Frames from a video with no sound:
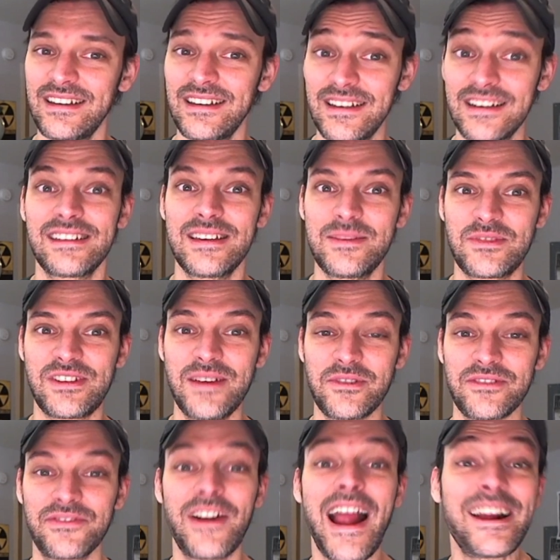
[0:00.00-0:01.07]
And it keeps
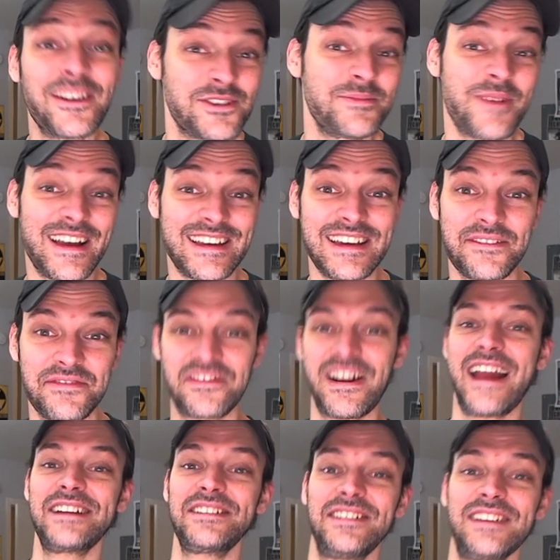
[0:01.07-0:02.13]
coming. Frackers might get fracked